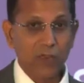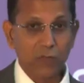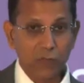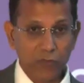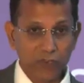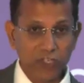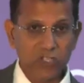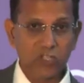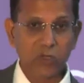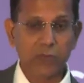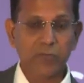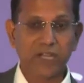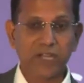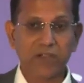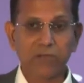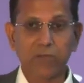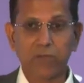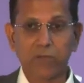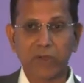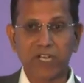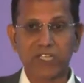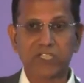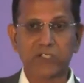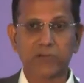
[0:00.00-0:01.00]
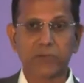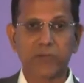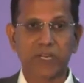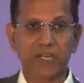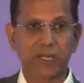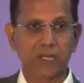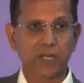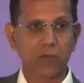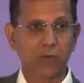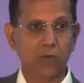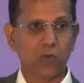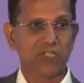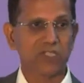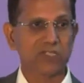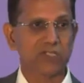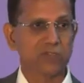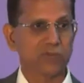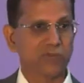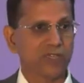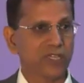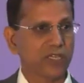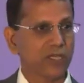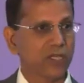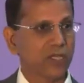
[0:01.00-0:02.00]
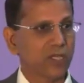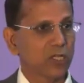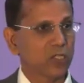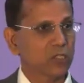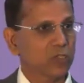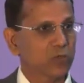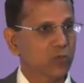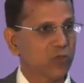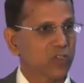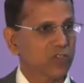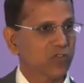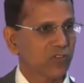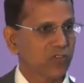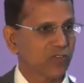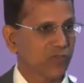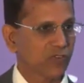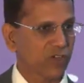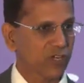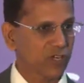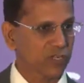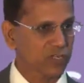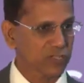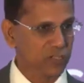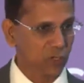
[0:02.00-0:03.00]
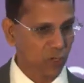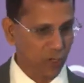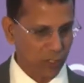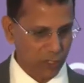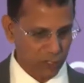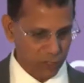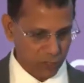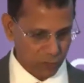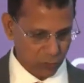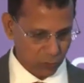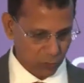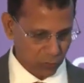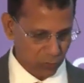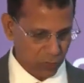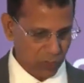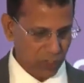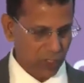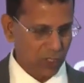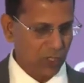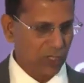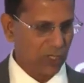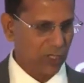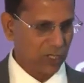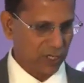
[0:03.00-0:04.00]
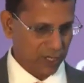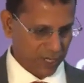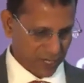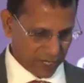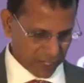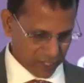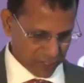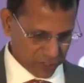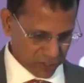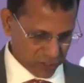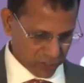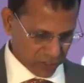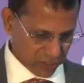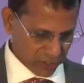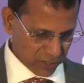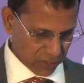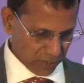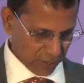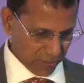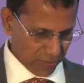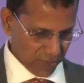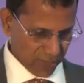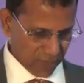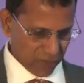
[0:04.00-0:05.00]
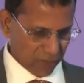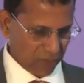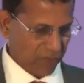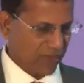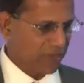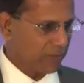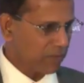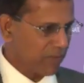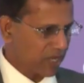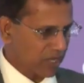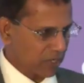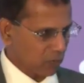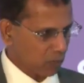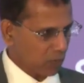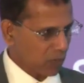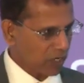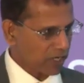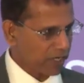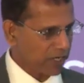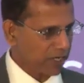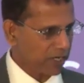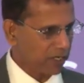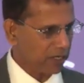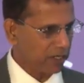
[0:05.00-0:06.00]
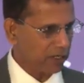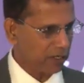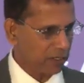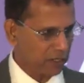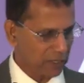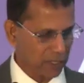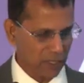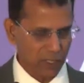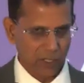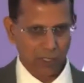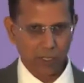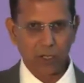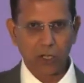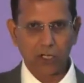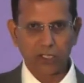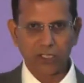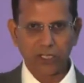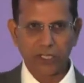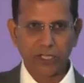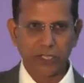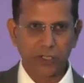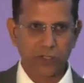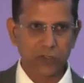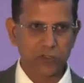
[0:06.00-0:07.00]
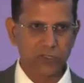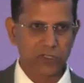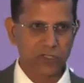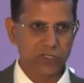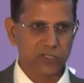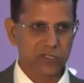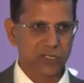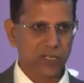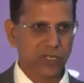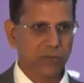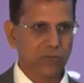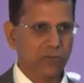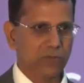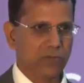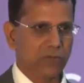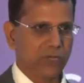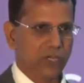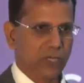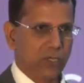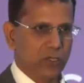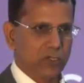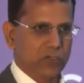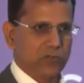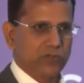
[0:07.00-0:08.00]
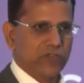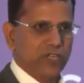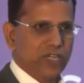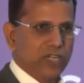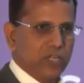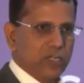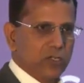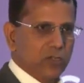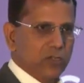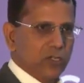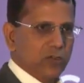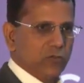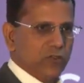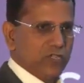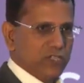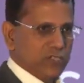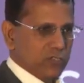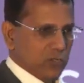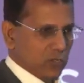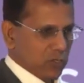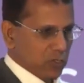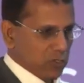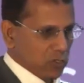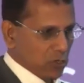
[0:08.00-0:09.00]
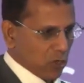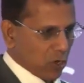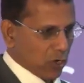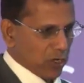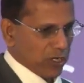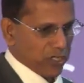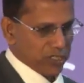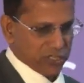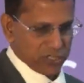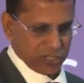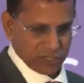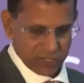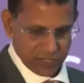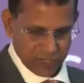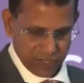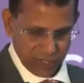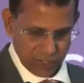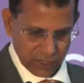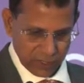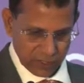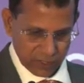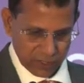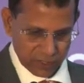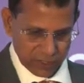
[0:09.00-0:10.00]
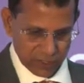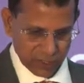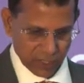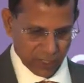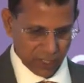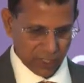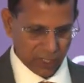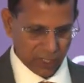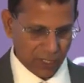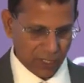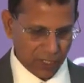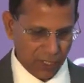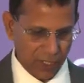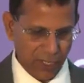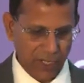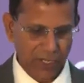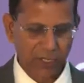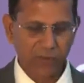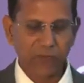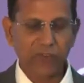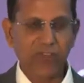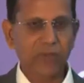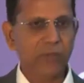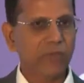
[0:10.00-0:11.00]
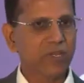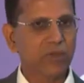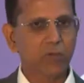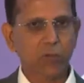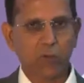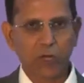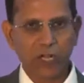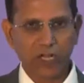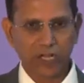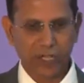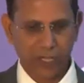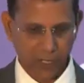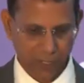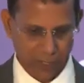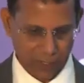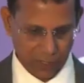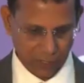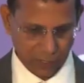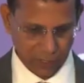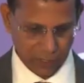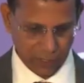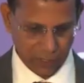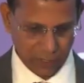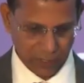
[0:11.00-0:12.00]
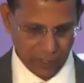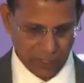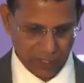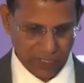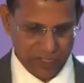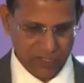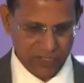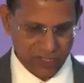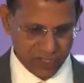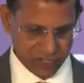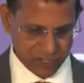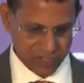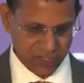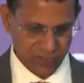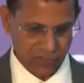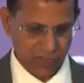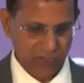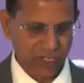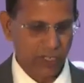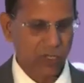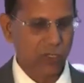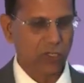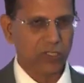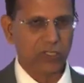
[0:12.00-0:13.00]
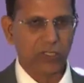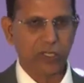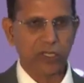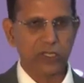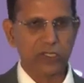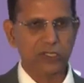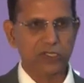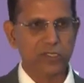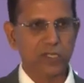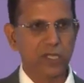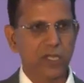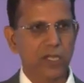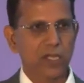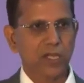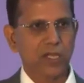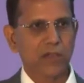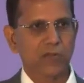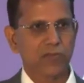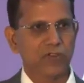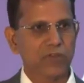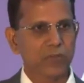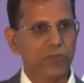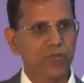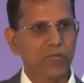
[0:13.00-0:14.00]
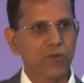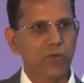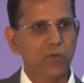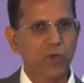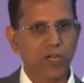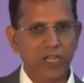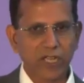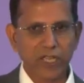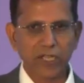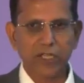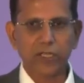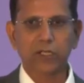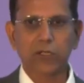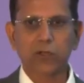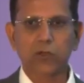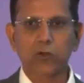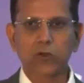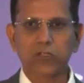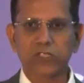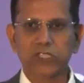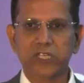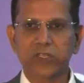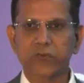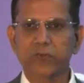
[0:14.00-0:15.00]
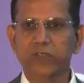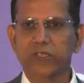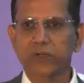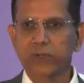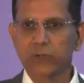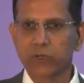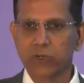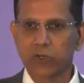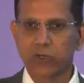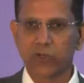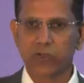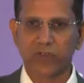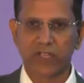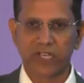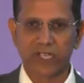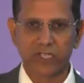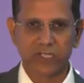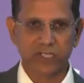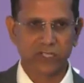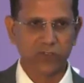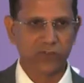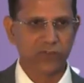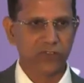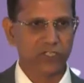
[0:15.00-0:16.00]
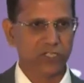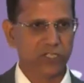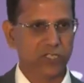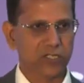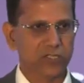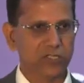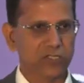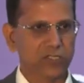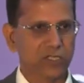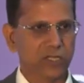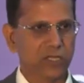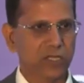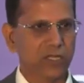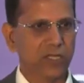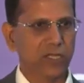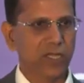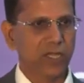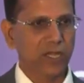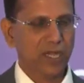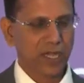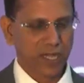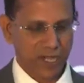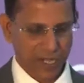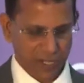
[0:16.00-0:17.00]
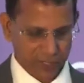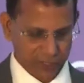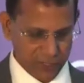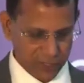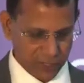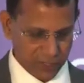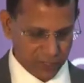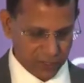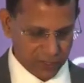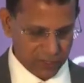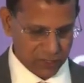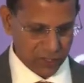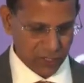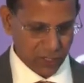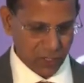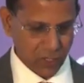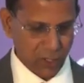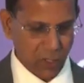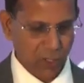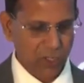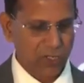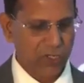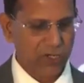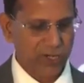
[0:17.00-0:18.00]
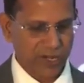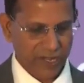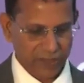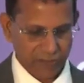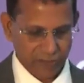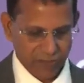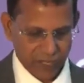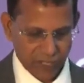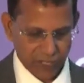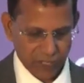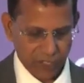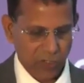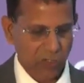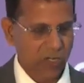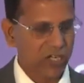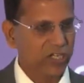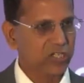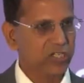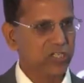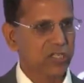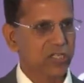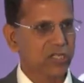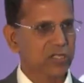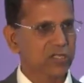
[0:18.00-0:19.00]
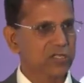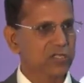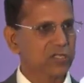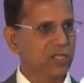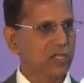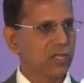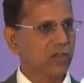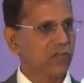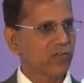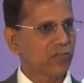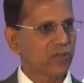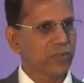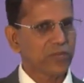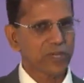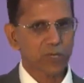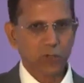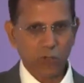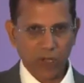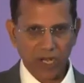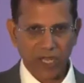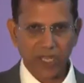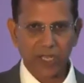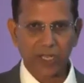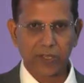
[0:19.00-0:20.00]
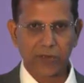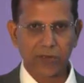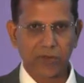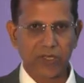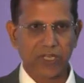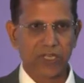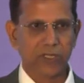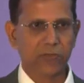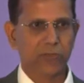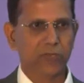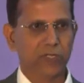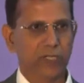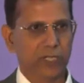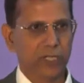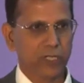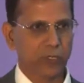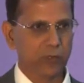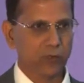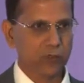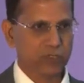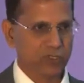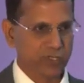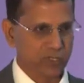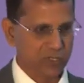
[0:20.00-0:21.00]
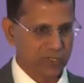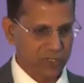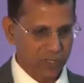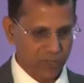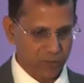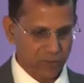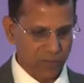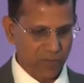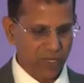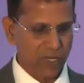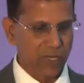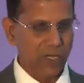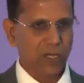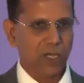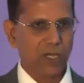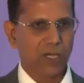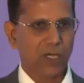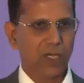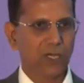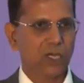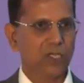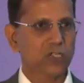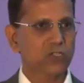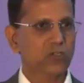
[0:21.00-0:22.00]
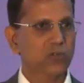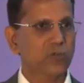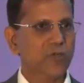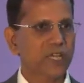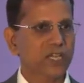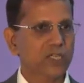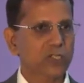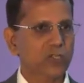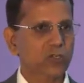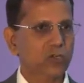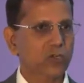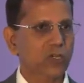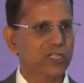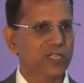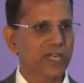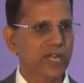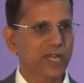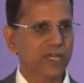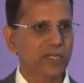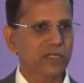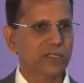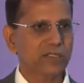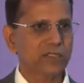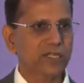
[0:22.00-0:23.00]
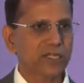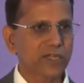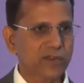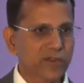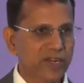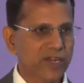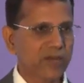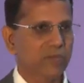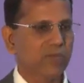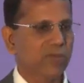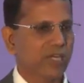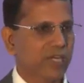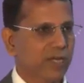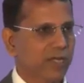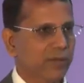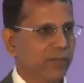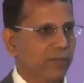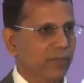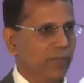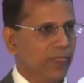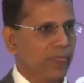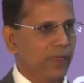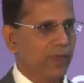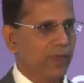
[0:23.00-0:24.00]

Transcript: which will become much better once we switch from furnace oil to LNG. We've been working on the ecosystem because we need to invest on knowledge and skills. And we've been working extensively on this. We've been working closely with the Bureau of Energy Efficiency and others on driving regulations. We've been collaborating with the ecosystem to make sure that the green building,